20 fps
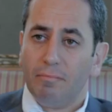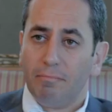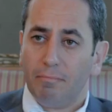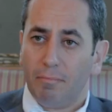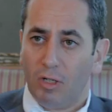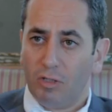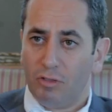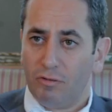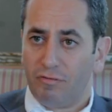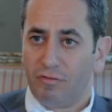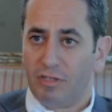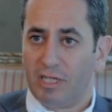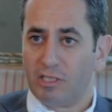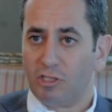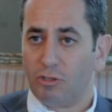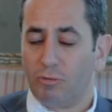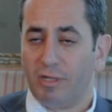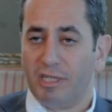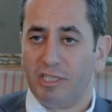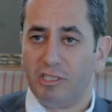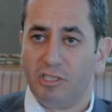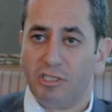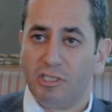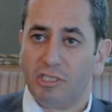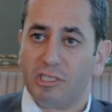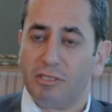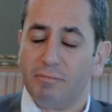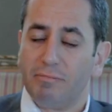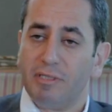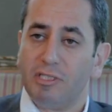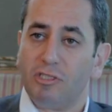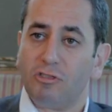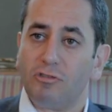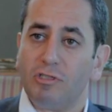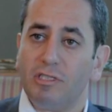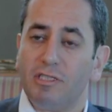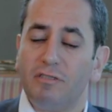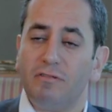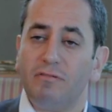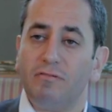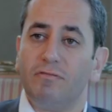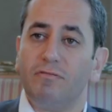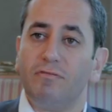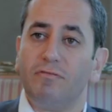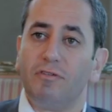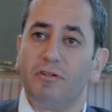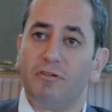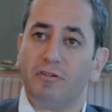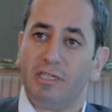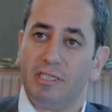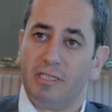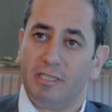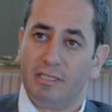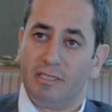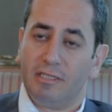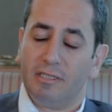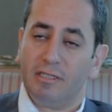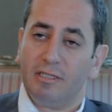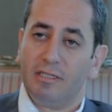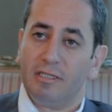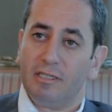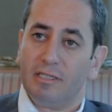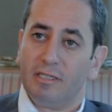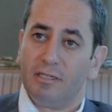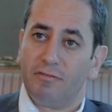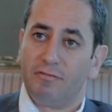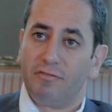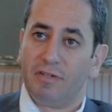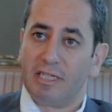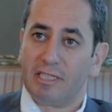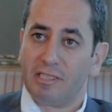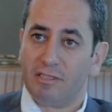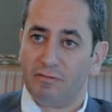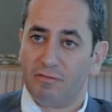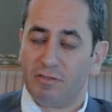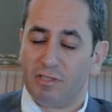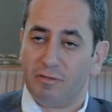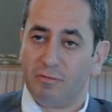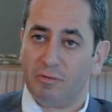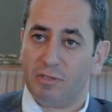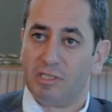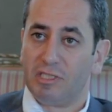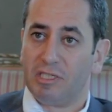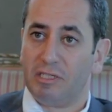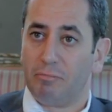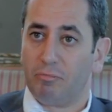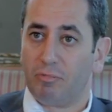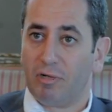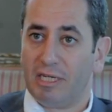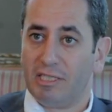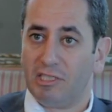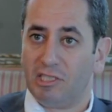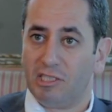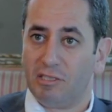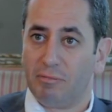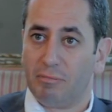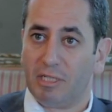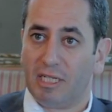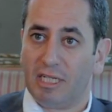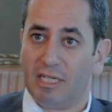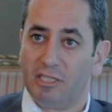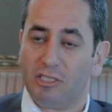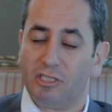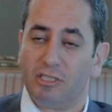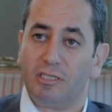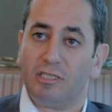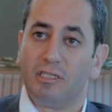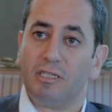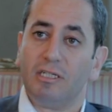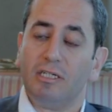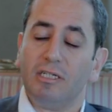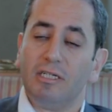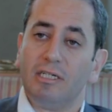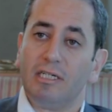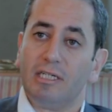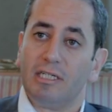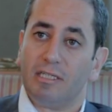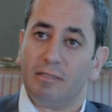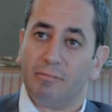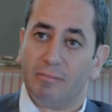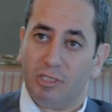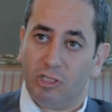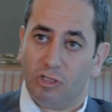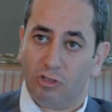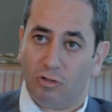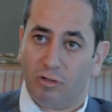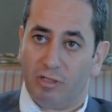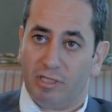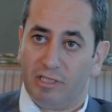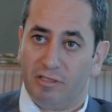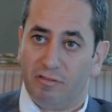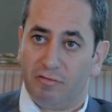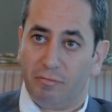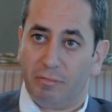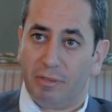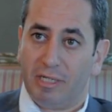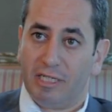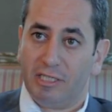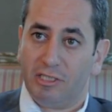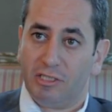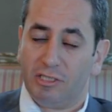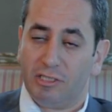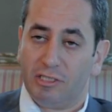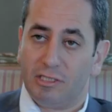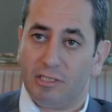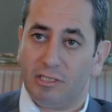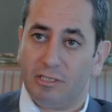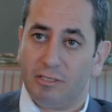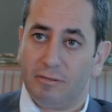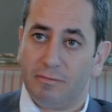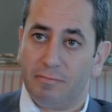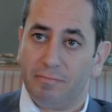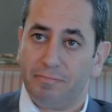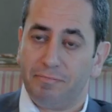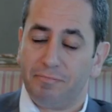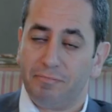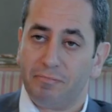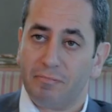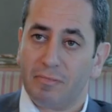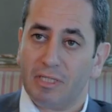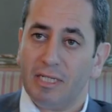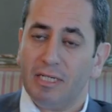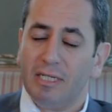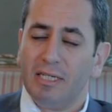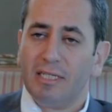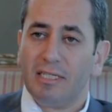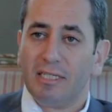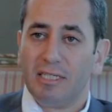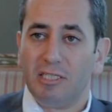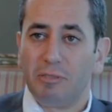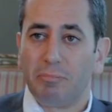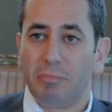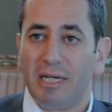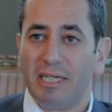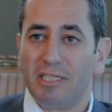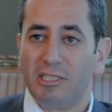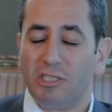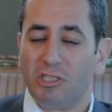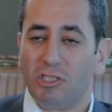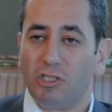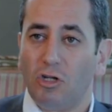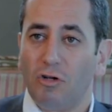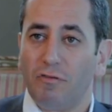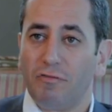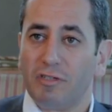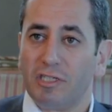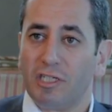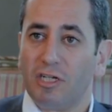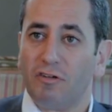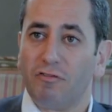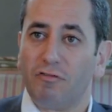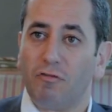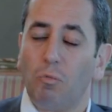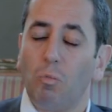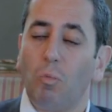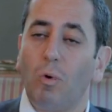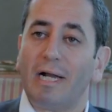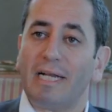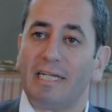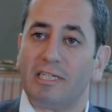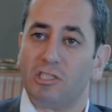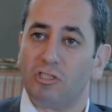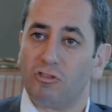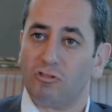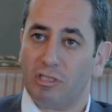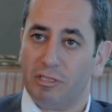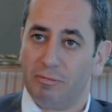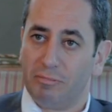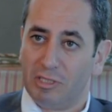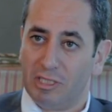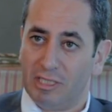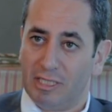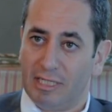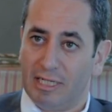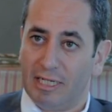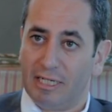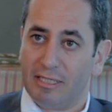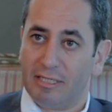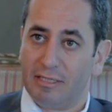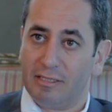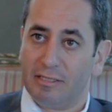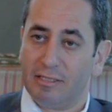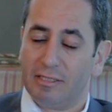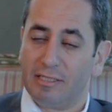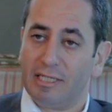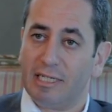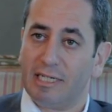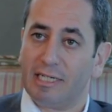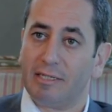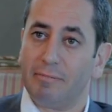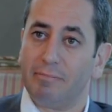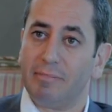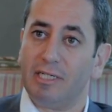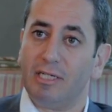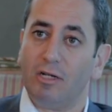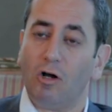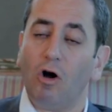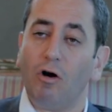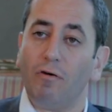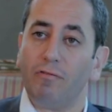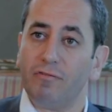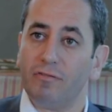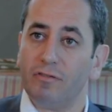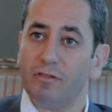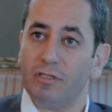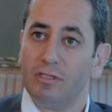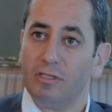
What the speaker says: motor fluctuations can be treated very effectively with deep brain stimulation in the majority of patients. These patients often go from one extreme to the other. They can be off